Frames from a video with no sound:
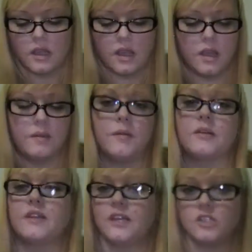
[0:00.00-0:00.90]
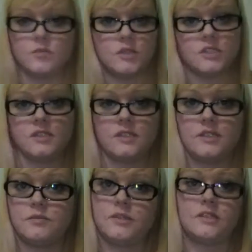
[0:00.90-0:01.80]
I'm not going to get too much into
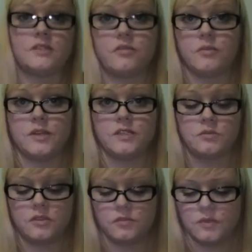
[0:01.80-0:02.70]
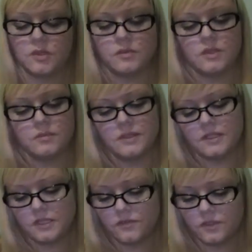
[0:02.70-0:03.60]
these because everybody is really familiar with them, but
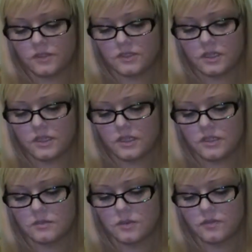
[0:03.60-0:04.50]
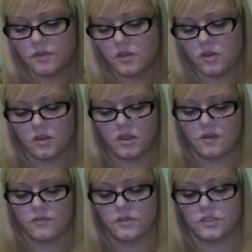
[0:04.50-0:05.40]
the difference is we've
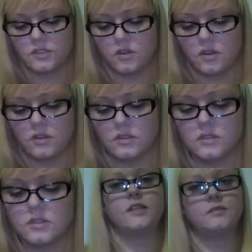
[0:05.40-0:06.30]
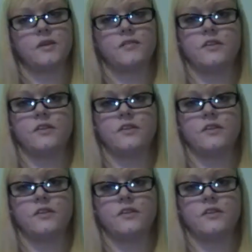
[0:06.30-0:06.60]
got, for songs, so we have a